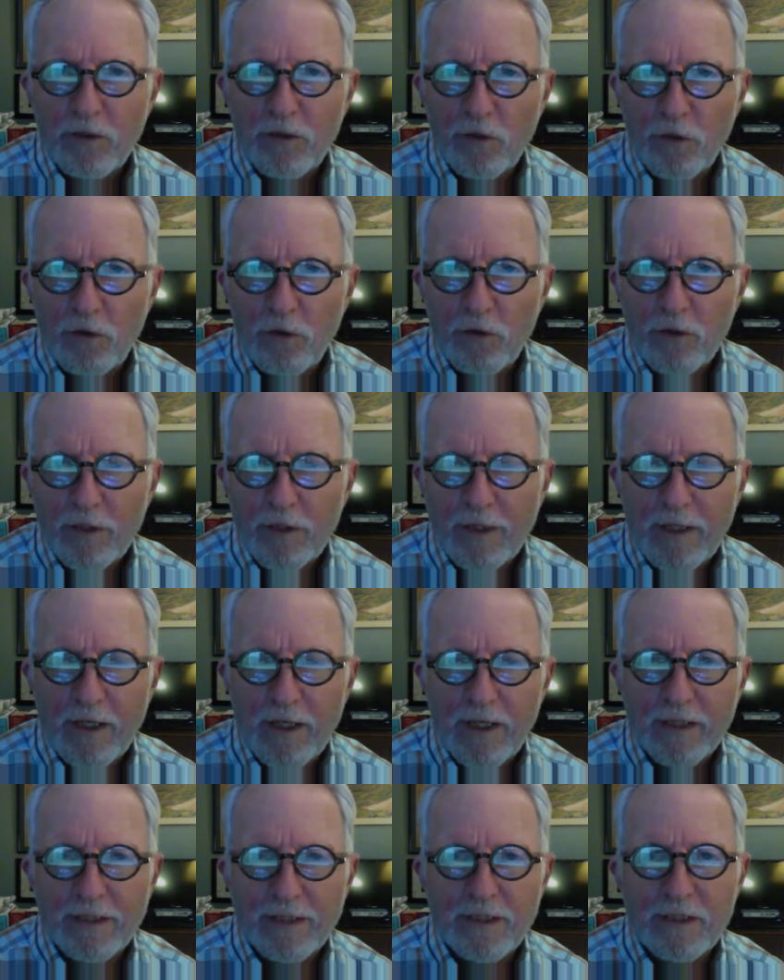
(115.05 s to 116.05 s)
look
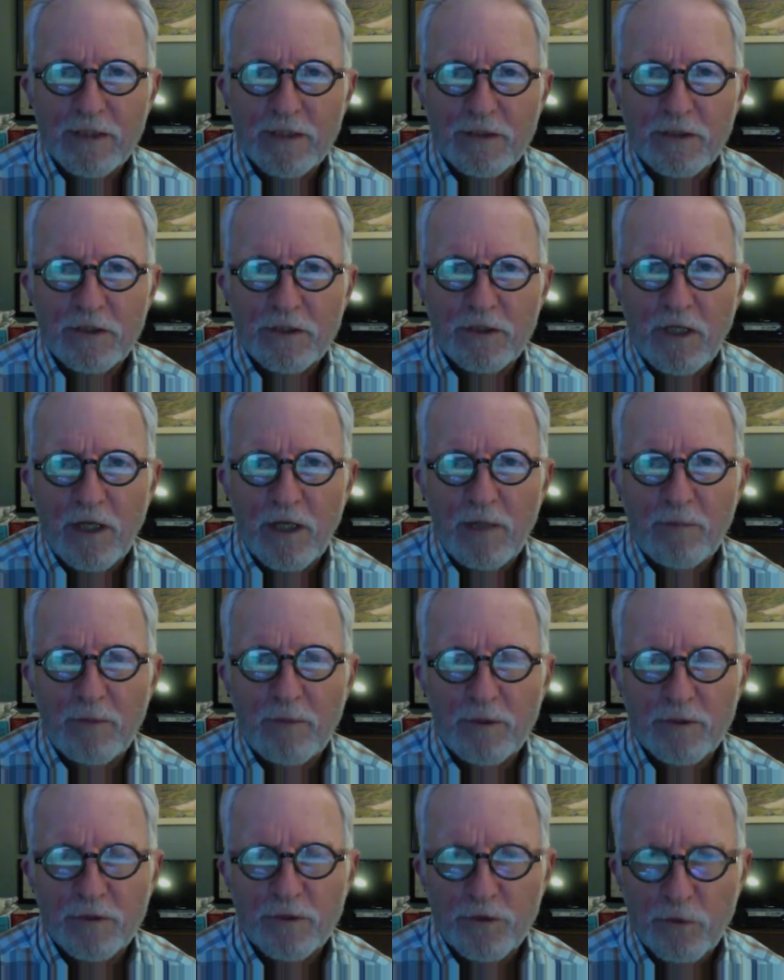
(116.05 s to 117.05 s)
at the
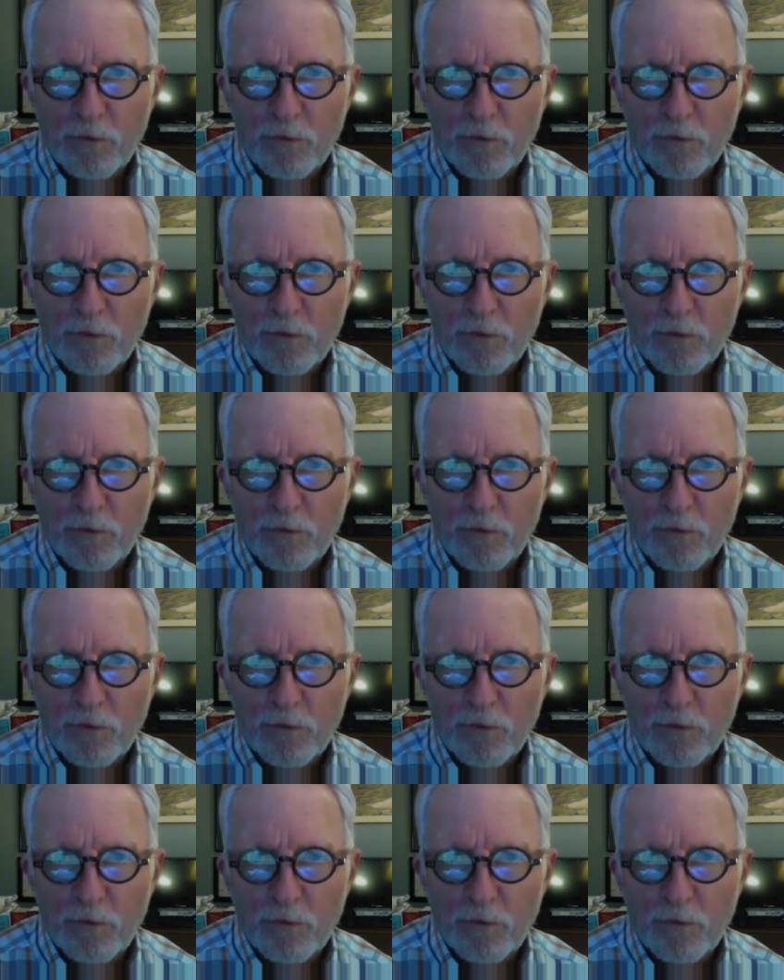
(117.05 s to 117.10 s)
assignments,